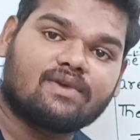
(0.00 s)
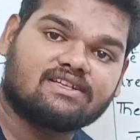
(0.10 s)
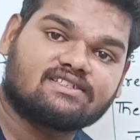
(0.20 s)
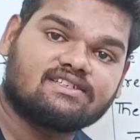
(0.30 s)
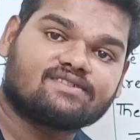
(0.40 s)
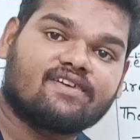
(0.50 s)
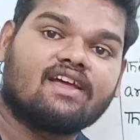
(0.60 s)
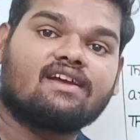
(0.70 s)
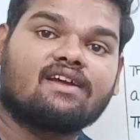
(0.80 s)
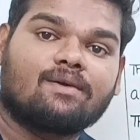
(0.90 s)
plus c
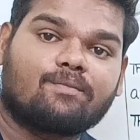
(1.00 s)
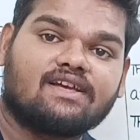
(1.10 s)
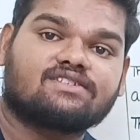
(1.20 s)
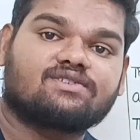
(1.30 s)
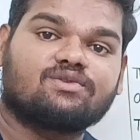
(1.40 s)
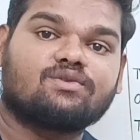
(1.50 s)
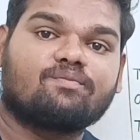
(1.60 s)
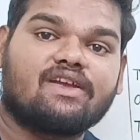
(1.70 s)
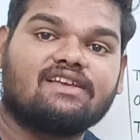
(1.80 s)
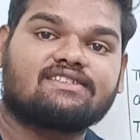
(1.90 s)
square plus
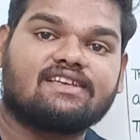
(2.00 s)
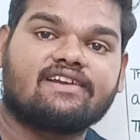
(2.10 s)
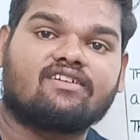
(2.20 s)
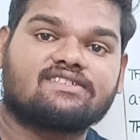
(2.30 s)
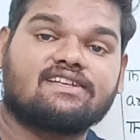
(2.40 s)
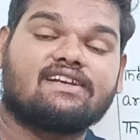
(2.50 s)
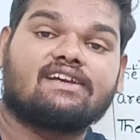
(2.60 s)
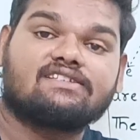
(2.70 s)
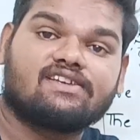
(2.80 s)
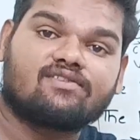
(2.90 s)
2bc cos theta
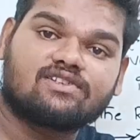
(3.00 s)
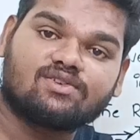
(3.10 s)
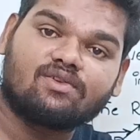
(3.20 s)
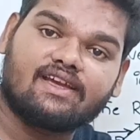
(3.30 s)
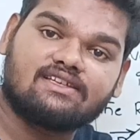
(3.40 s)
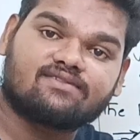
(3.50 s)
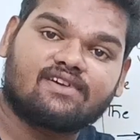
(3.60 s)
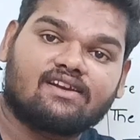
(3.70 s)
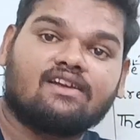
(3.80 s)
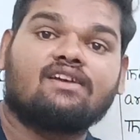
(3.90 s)
is equals to a
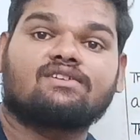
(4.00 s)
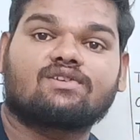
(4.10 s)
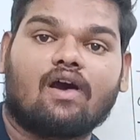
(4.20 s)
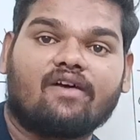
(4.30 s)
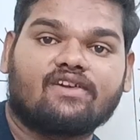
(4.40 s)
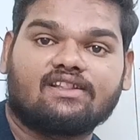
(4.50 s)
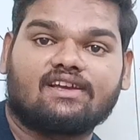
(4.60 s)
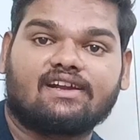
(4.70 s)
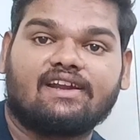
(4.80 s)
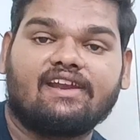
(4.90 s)
square. So after
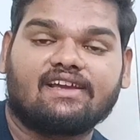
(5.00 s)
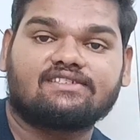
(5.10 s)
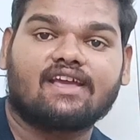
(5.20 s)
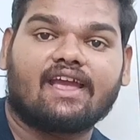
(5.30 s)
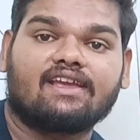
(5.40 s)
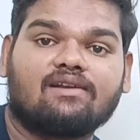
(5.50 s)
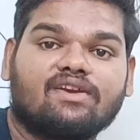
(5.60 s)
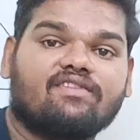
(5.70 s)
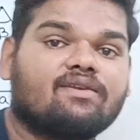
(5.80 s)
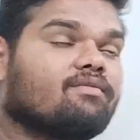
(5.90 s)
that, theta is the angle
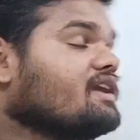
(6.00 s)
between